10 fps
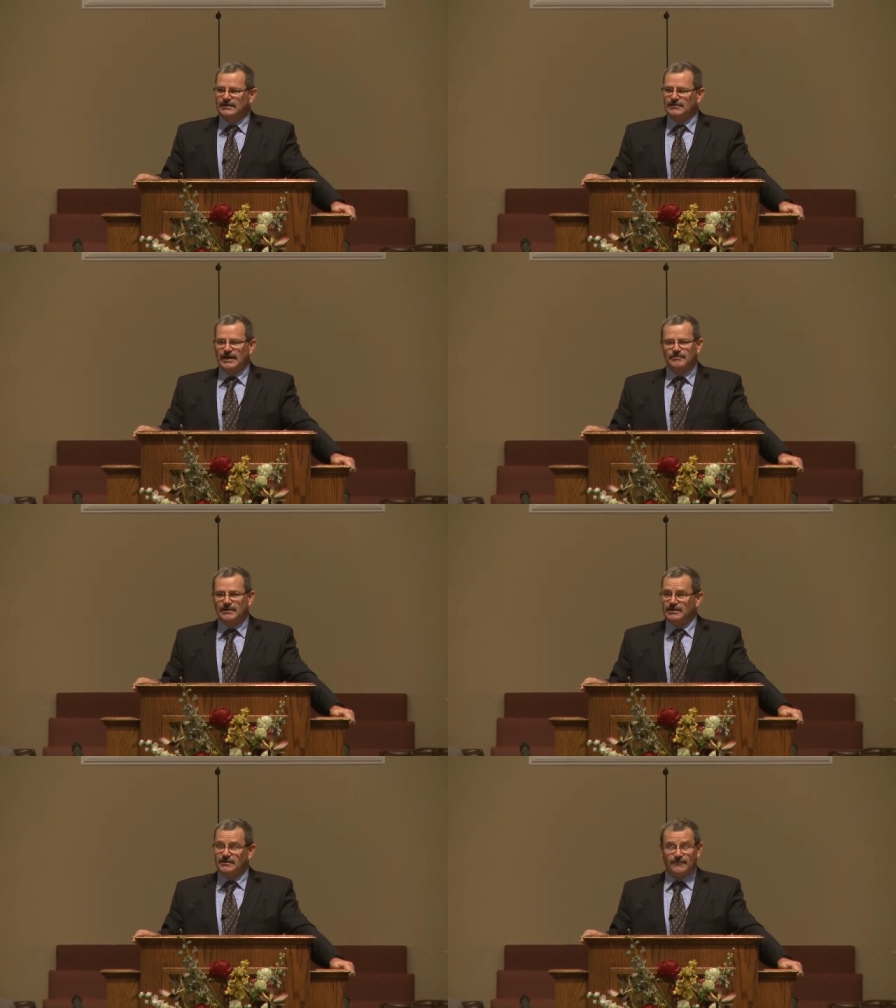had
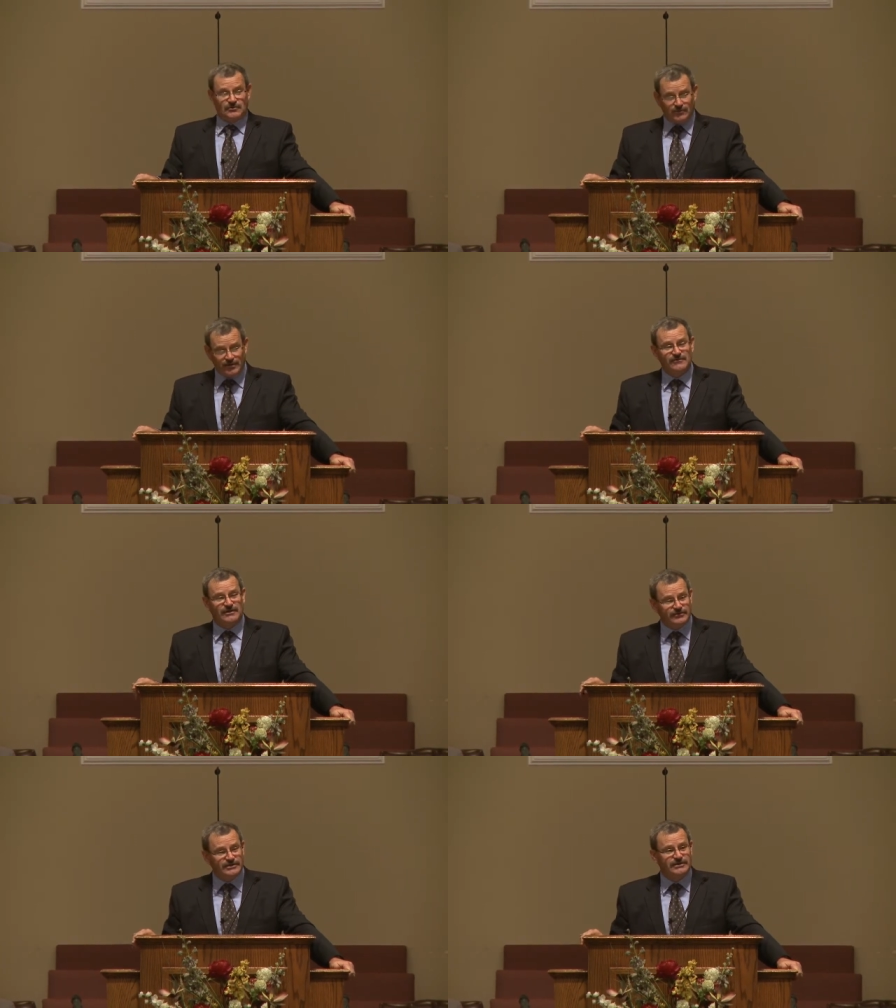been here for
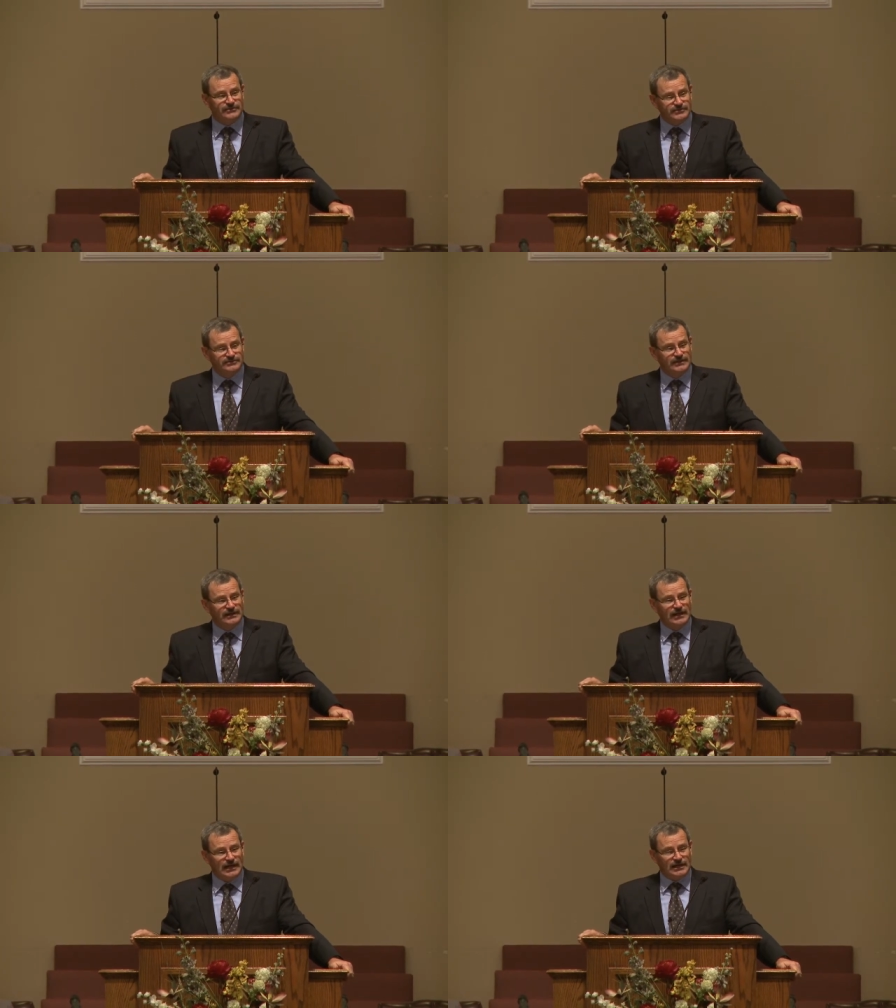27 years,
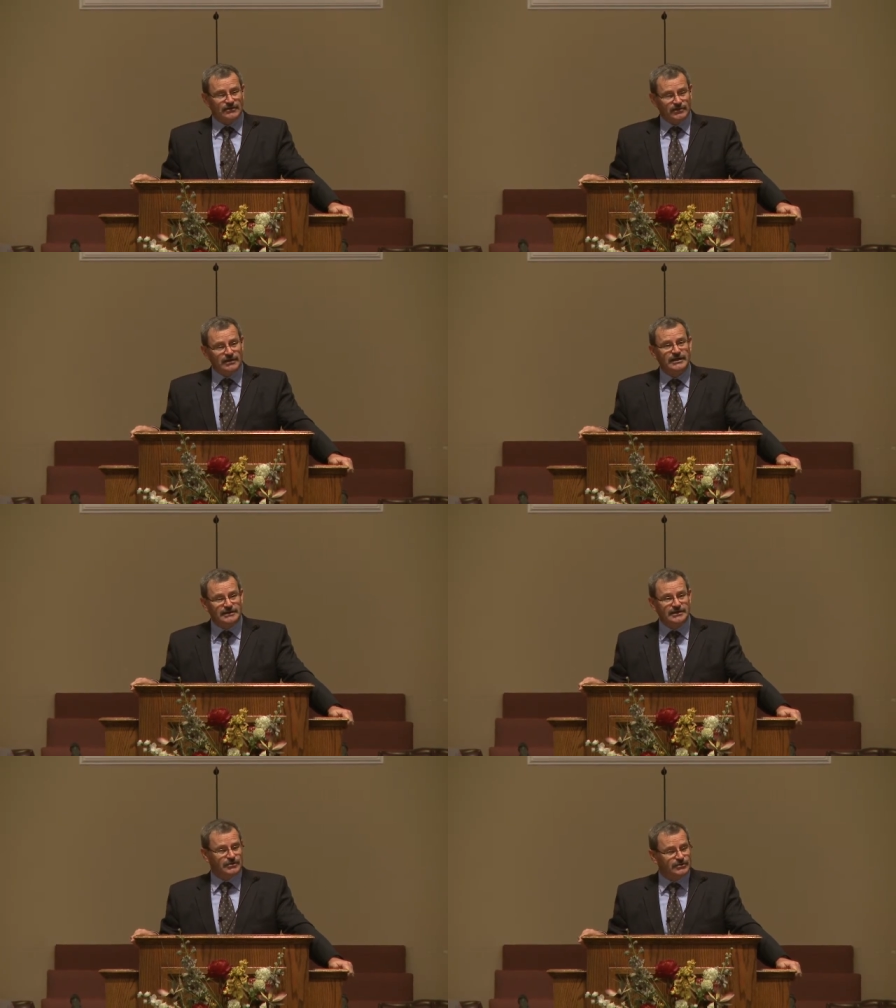and he really had
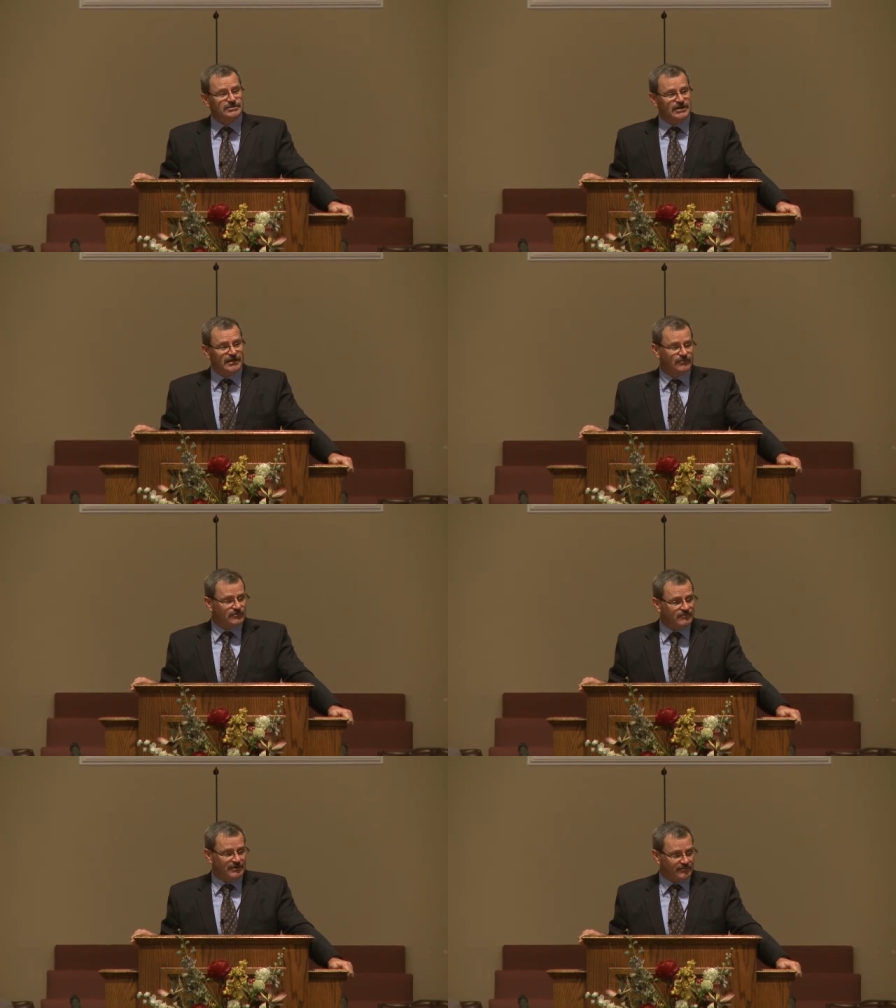done a good job for
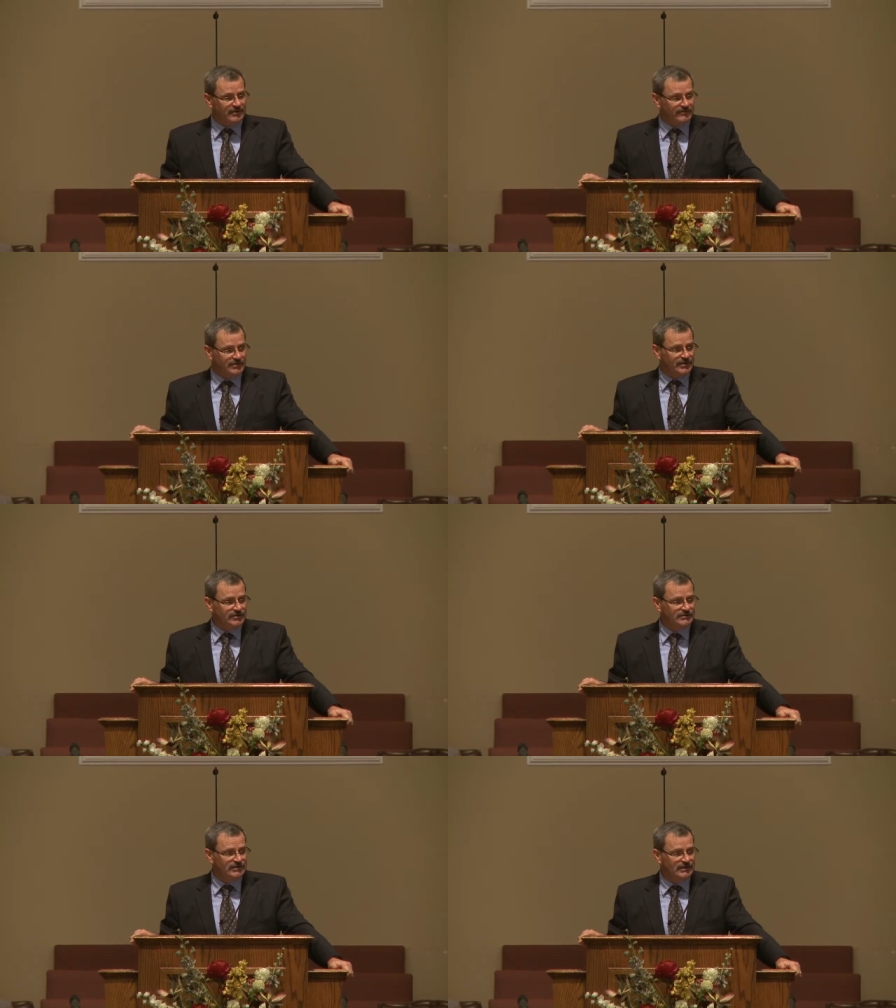27 years.